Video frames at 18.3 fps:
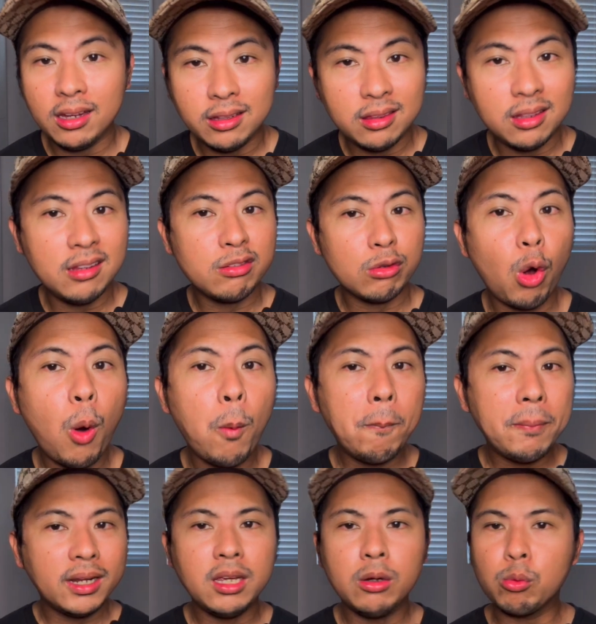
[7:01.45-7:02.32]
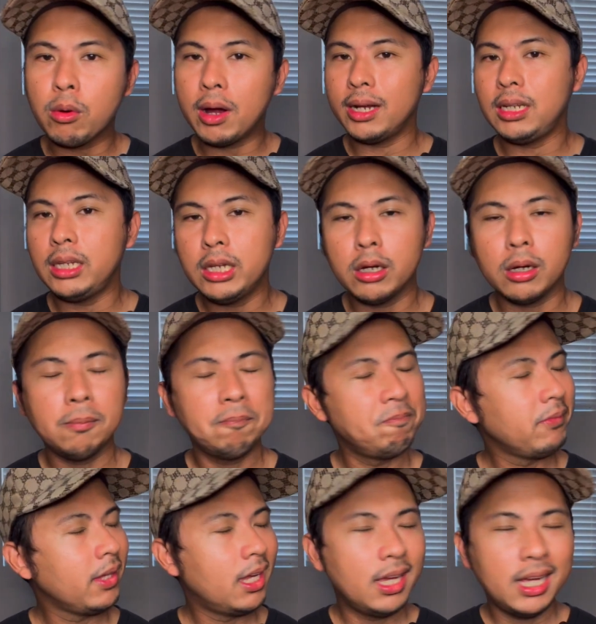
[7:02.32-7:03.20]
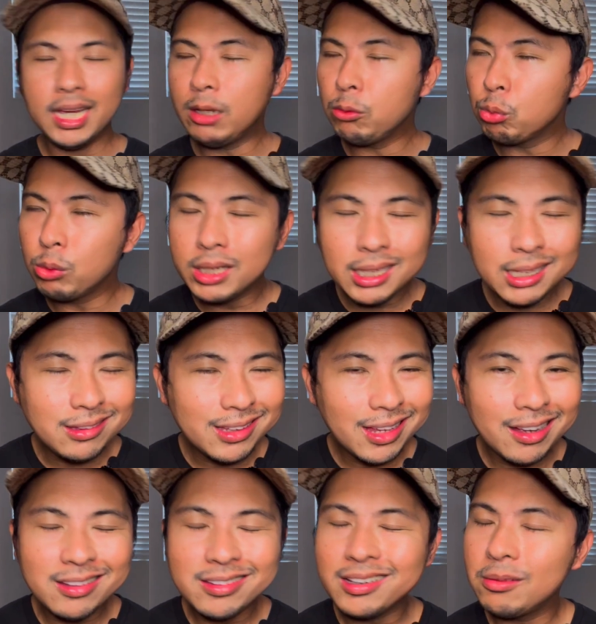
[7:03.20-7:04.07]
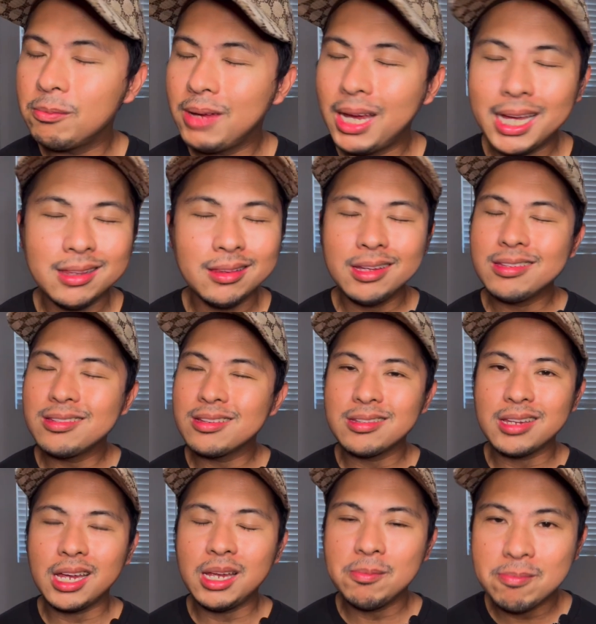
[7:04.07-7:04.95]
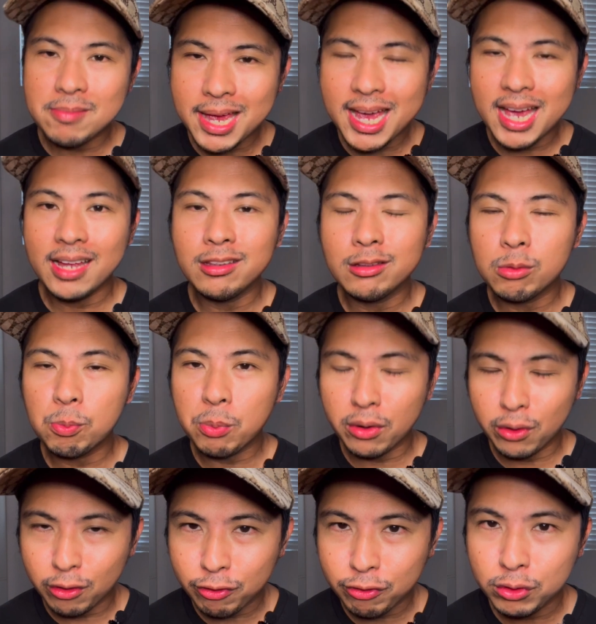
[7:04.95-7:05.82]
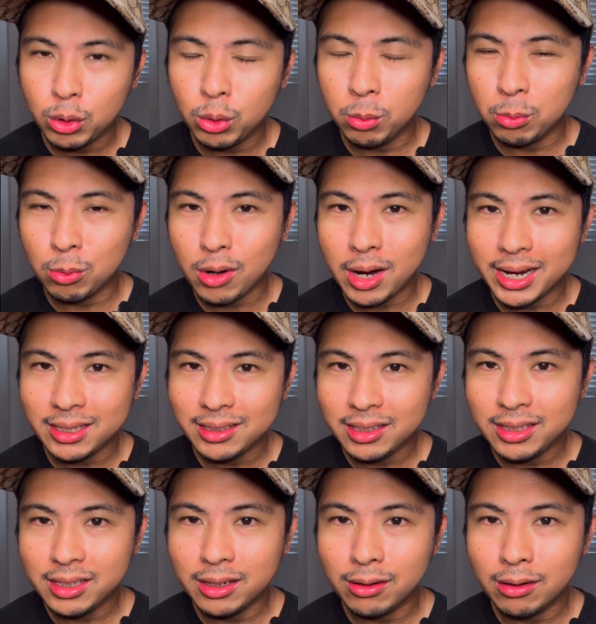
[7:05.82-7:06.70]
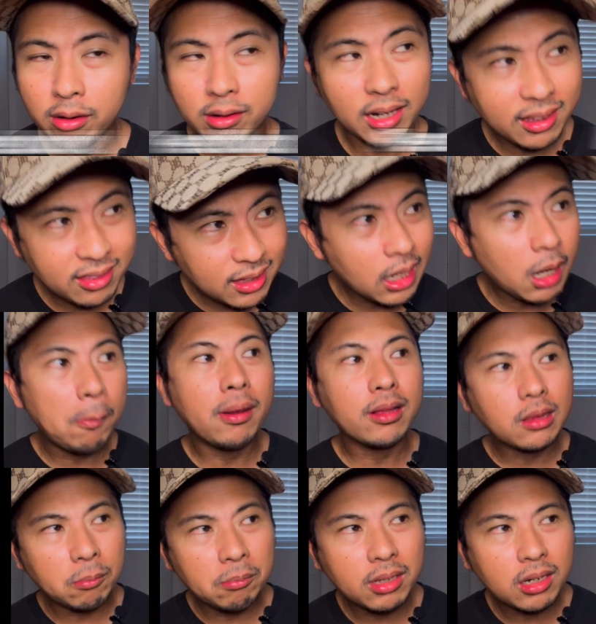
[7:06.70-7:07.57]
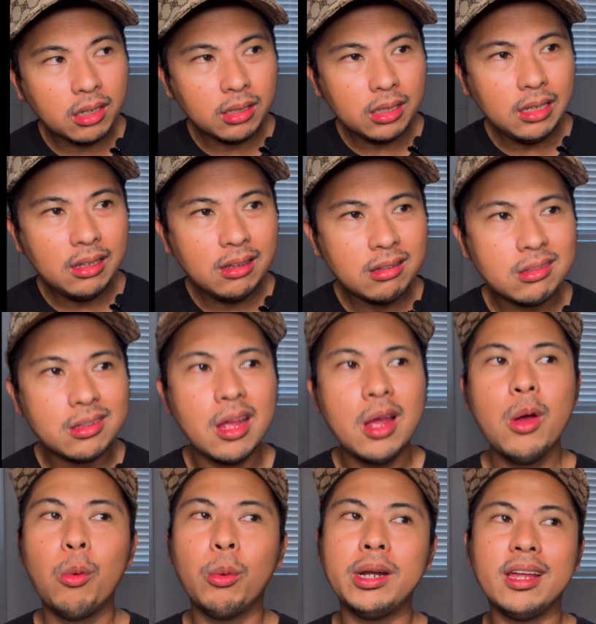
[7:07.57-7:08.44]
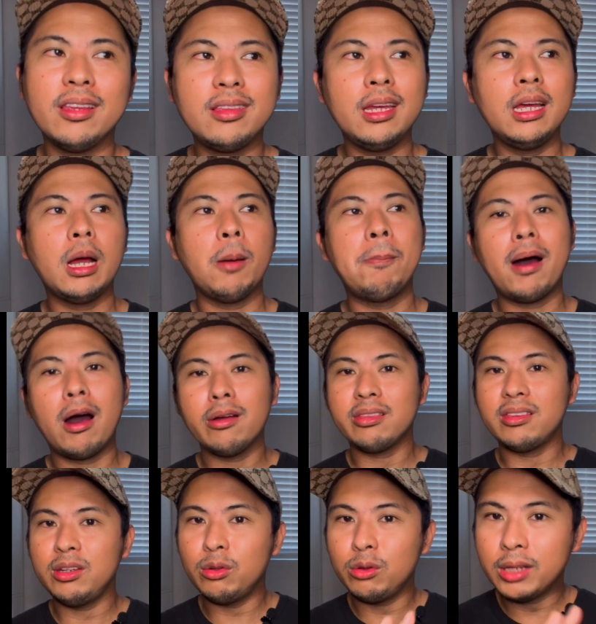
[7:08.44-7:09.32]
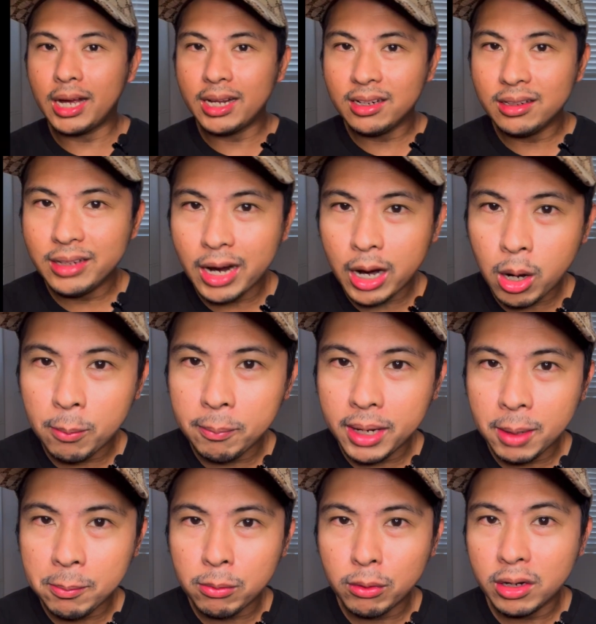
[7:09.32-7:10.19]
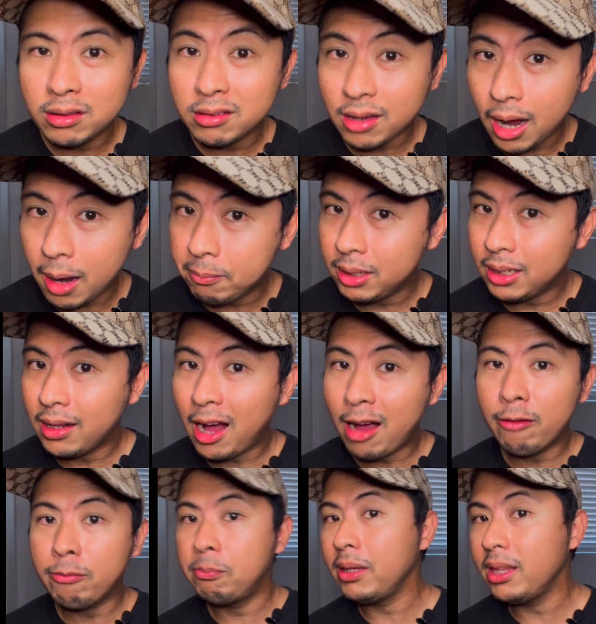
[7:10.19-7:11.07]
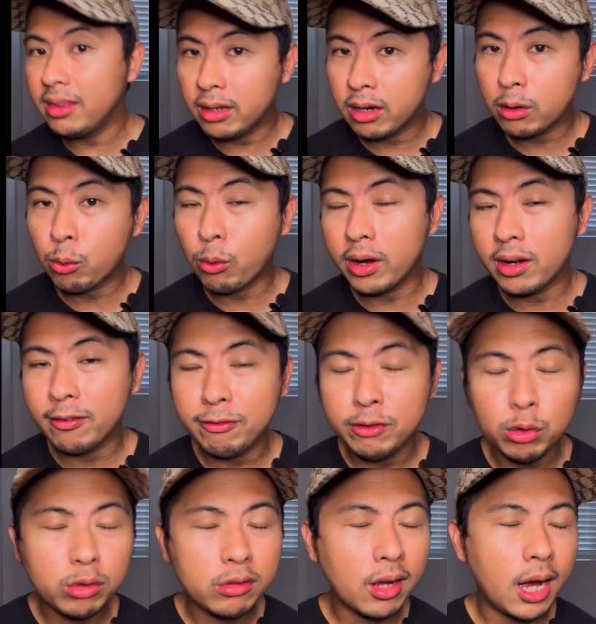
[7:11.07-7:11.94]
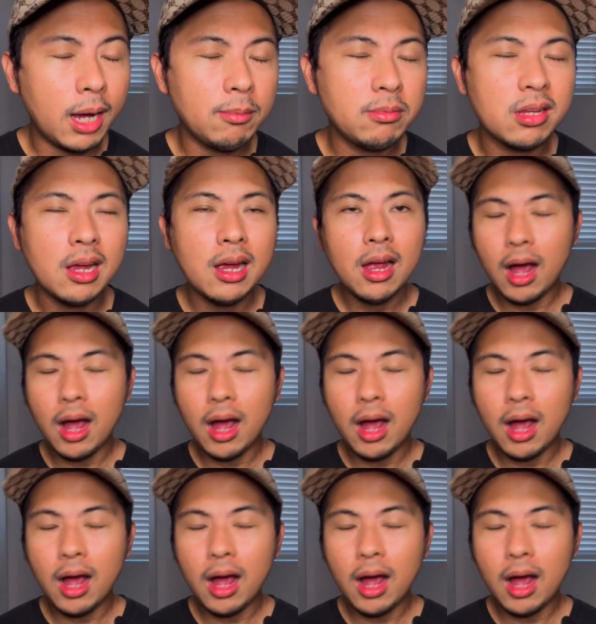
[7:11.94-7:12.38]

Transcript: This opening right here, it really tells you, man, this is a man's perfume right here. And I think about the Middle East, when I think about the United Arab Emirates, I mean, I've been there quite a few times.